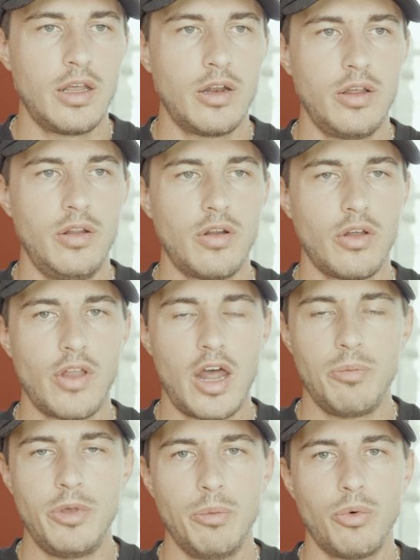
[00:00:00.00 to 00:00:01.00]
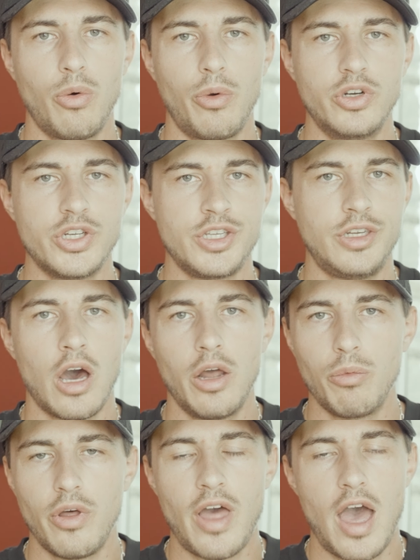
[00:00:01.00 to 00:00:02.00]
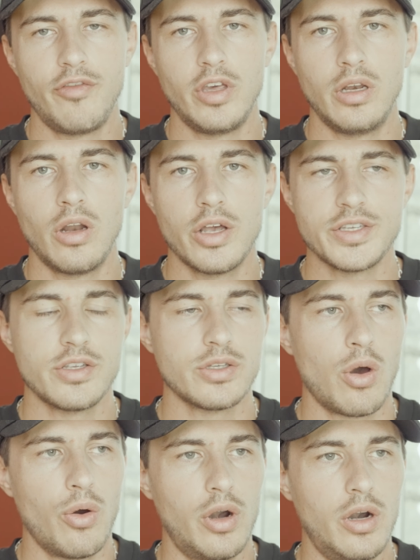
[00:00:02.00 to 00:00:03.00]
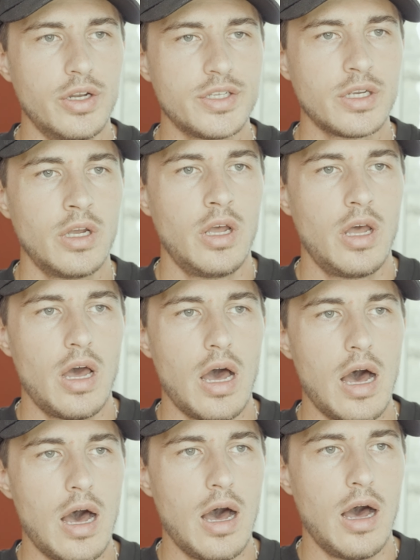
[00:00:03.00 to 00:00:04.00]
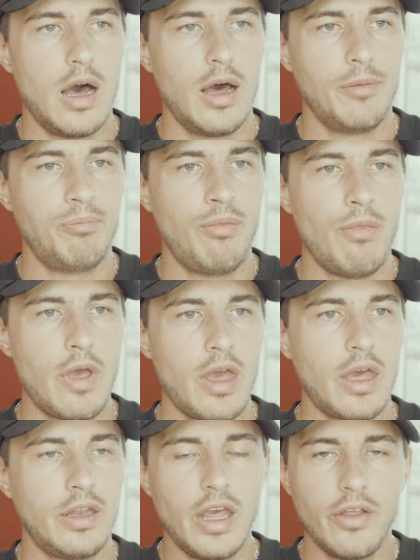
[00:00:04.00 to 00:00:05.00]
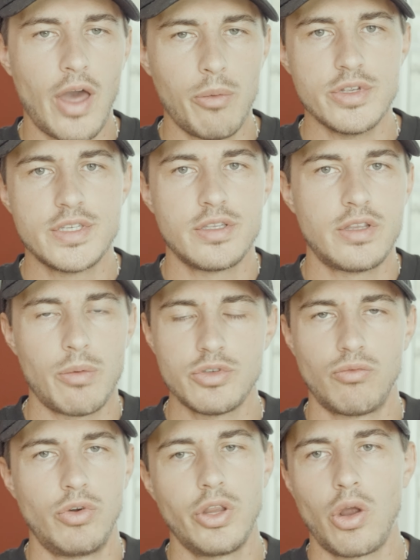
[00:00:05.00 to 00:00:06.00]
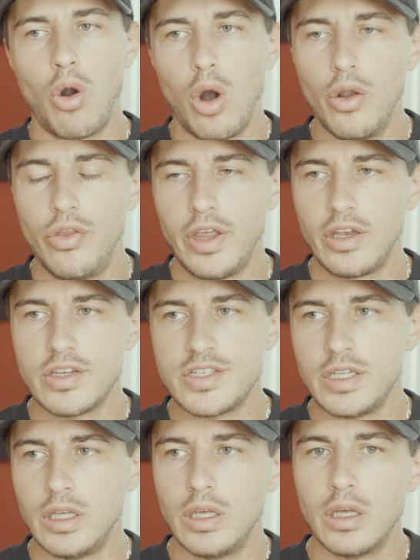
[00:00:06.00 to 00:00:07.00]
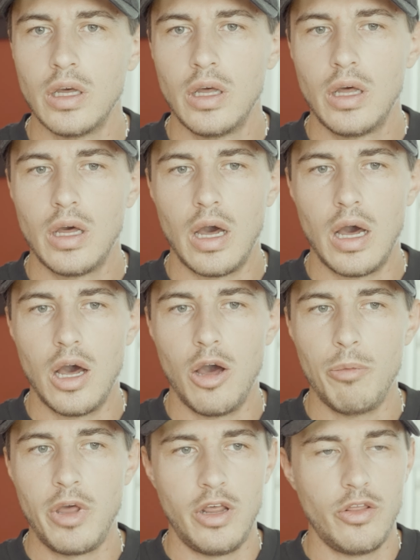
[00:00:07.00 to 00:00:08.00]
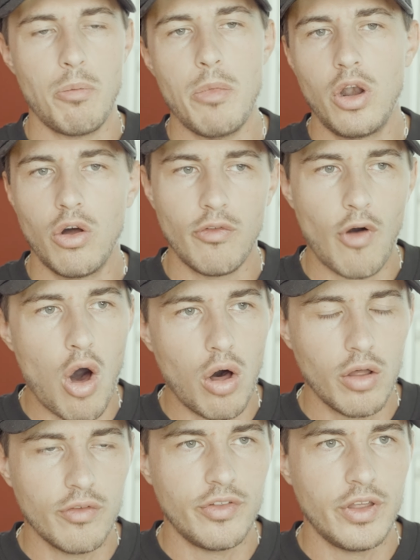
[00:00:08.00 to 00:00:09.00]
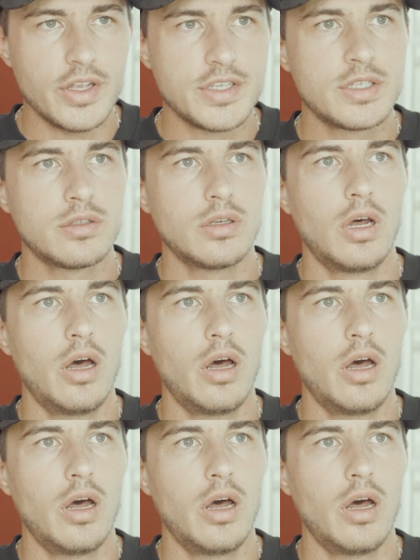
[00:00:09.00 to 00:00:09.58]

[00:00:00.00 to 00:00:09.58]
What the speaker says: and then a lot of people were just done with having us as owners. And yeah, that was a really hard thing to see. And in the middle of all of this,